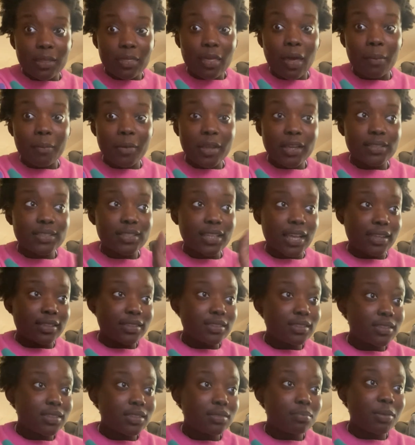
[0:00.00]
that make
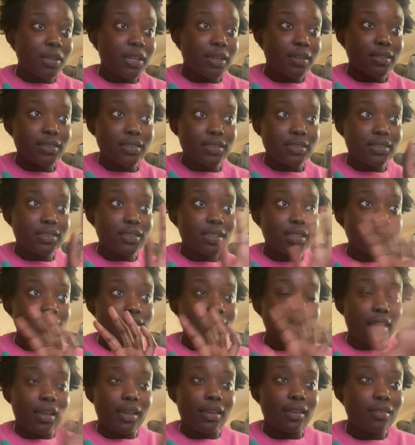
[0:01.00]
sense because it's
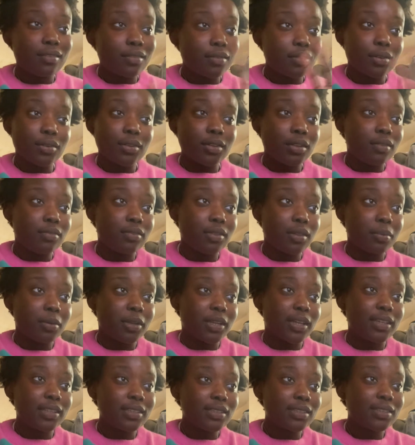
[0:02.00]
like all over the
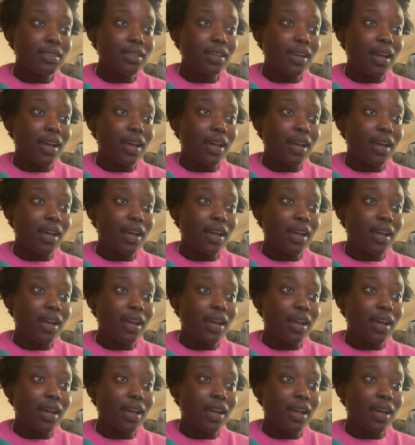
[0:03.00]
place.